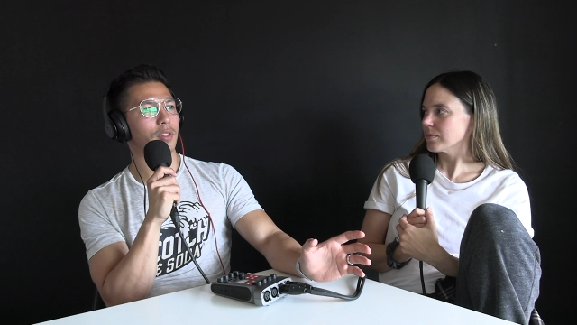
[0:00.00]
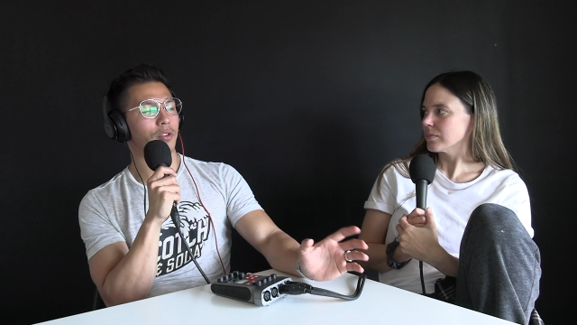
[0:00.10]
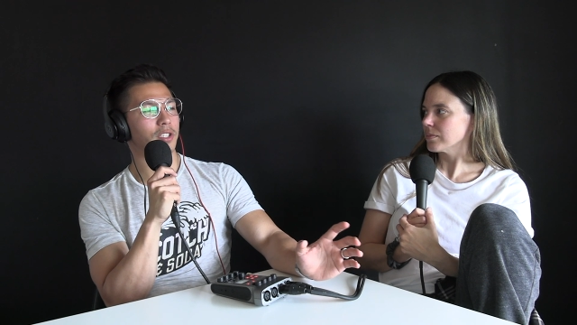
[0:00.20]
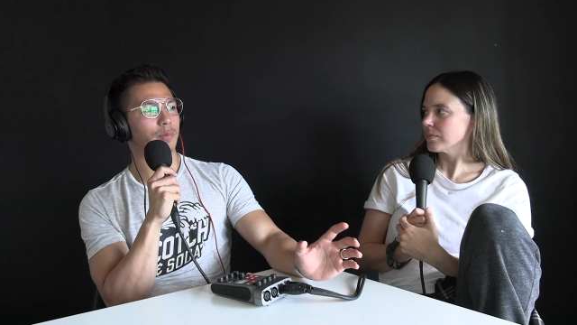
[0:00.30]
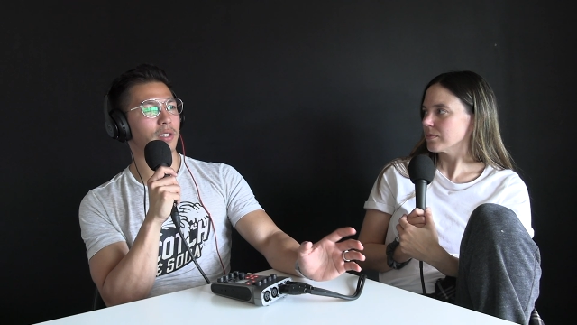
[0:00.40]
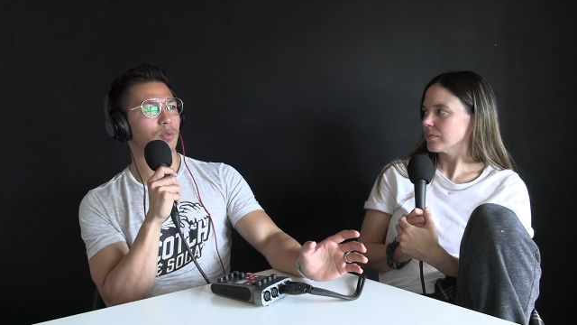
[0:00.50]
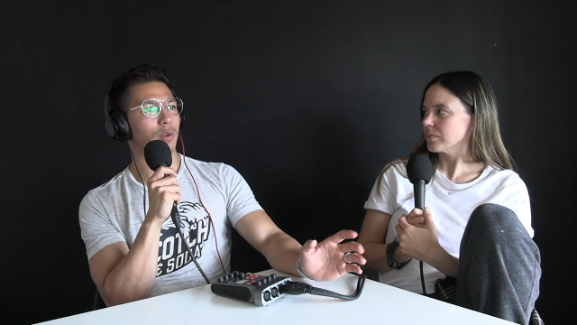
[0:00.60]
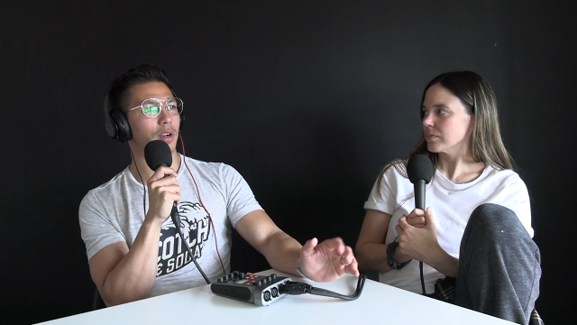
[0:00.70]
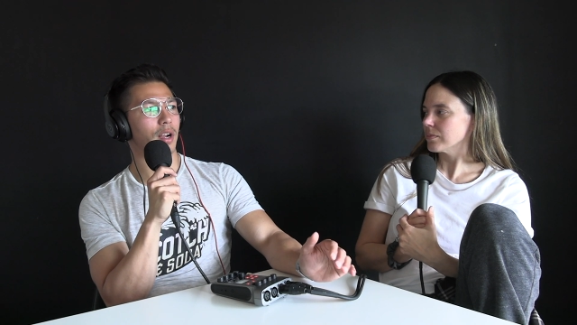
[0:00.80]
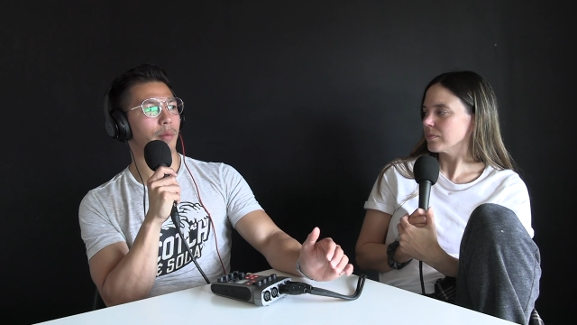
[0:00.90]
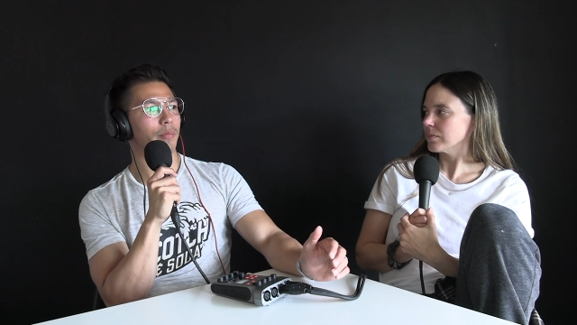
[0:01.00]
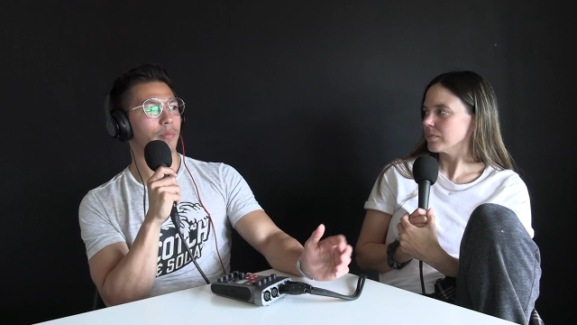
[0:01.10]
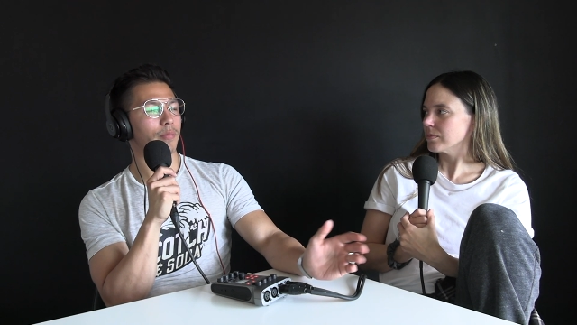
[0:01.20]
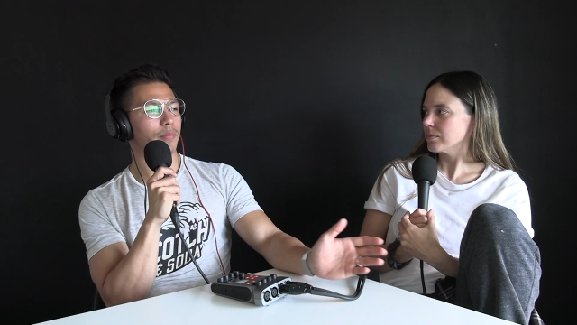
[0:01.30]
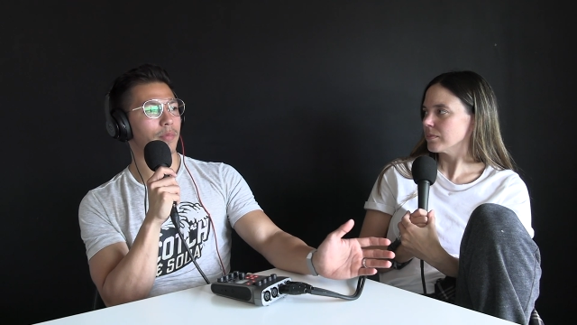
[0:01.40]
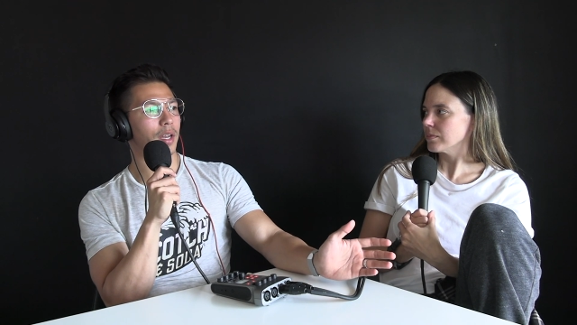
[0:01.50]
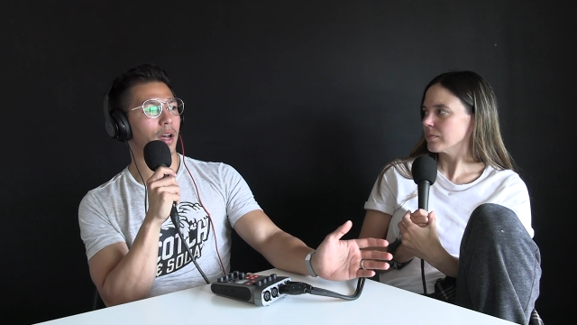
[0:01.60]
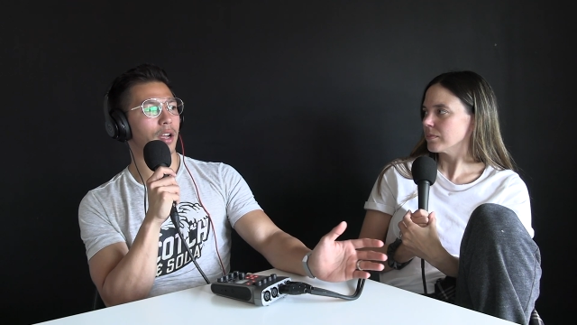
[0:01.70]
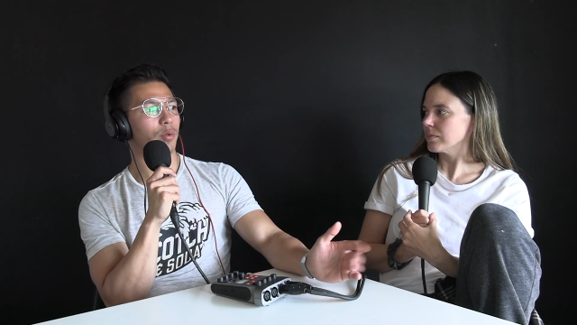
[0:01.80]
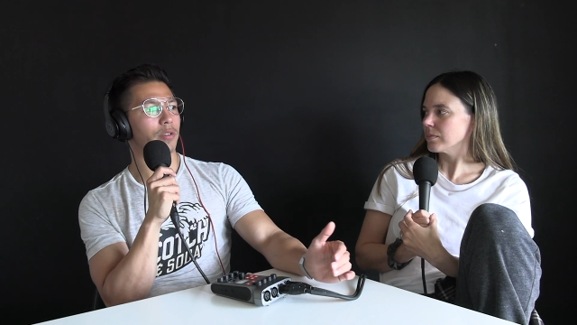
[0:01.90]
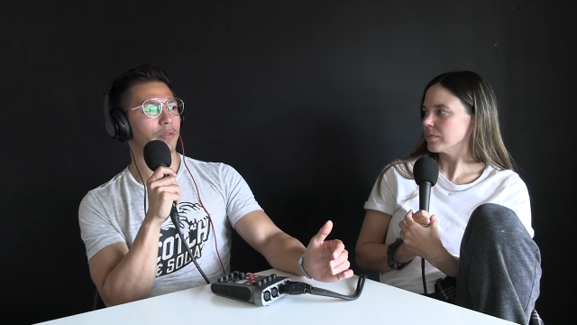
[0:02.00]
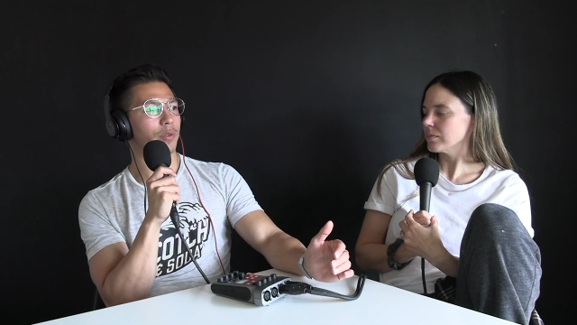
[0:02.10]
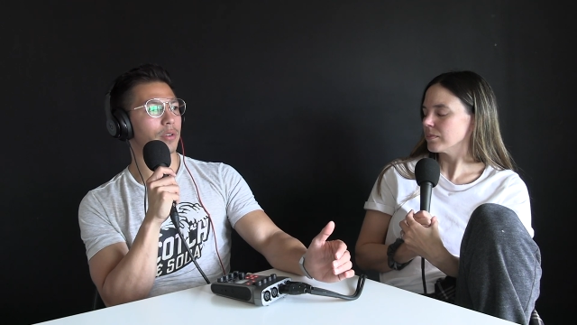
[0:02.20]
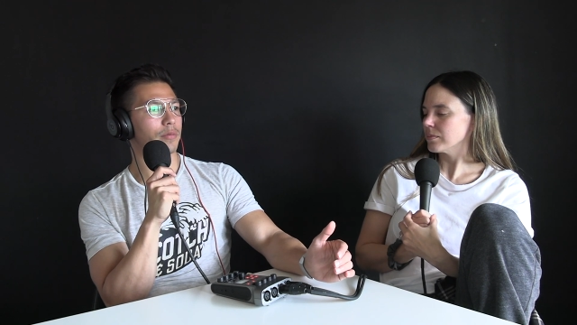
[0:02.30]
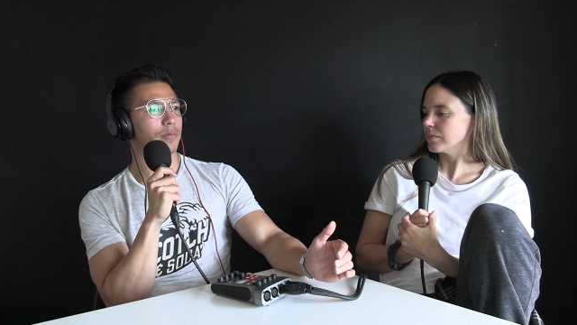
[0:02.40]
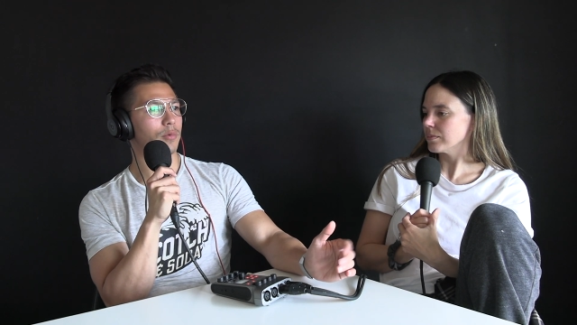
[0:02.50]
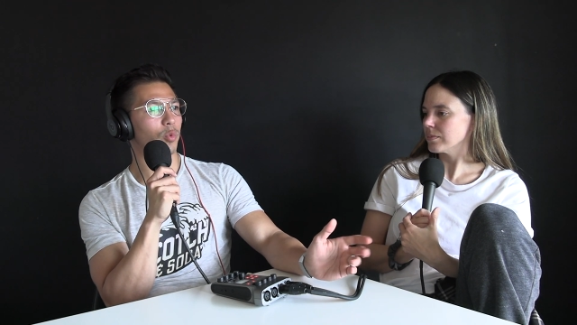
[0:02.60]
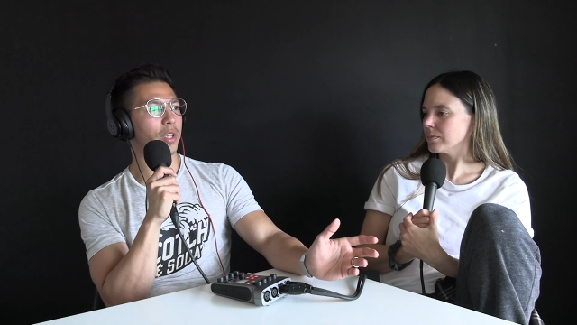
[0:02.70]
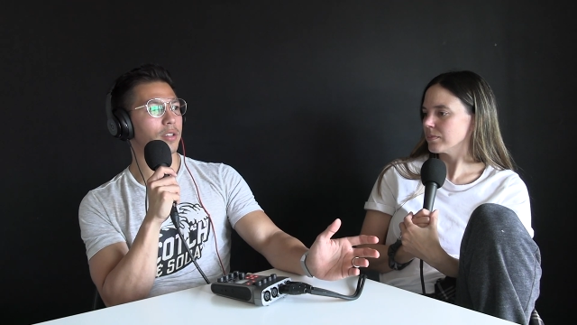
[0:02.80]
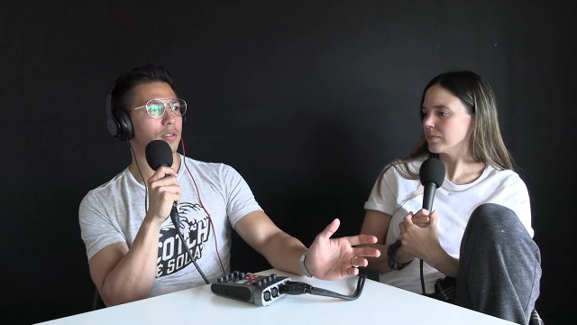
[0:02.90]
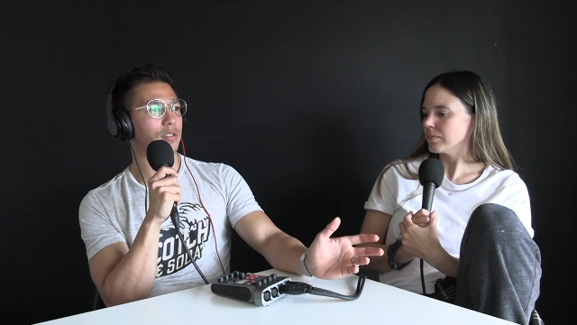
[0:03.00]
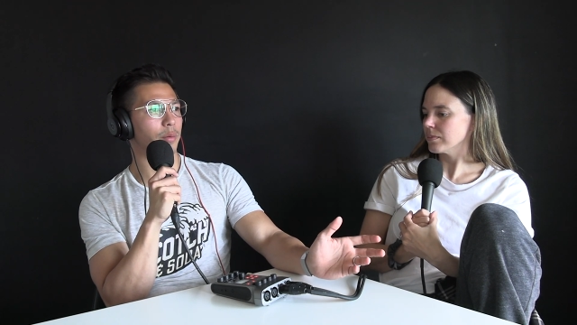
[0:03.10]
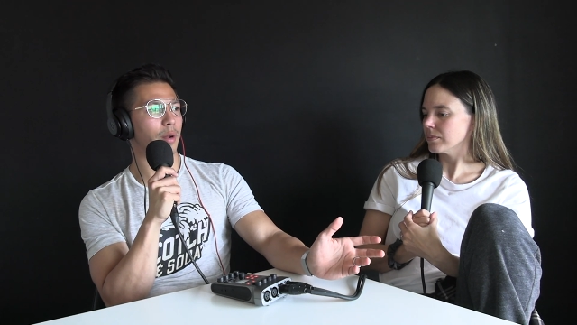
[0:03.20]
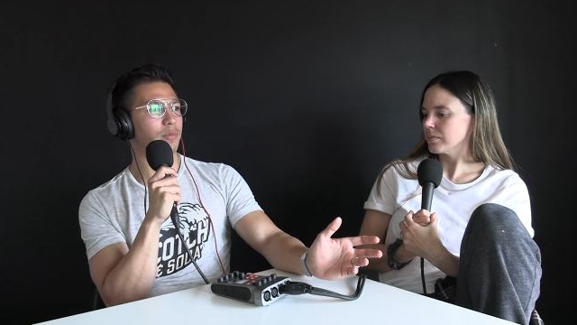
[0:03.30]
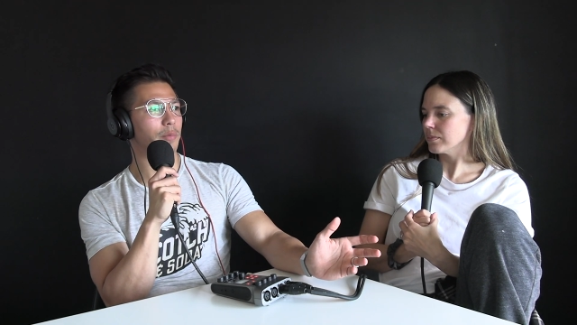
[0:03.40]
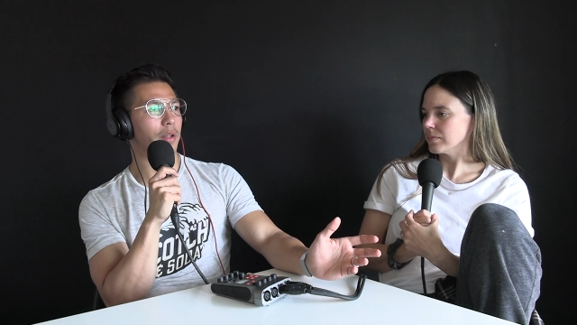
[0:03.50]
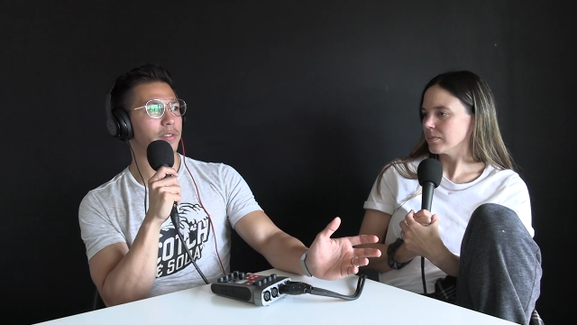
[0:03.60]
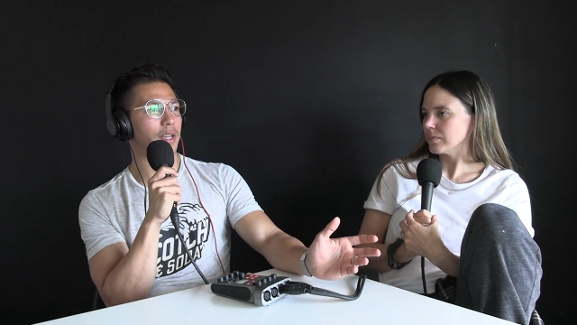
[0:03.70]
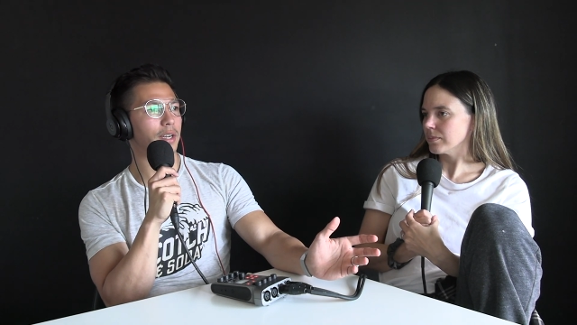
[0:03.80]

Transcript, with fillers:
Speaker 1: Christmas where I'm in Iowa for weeks or sometimes months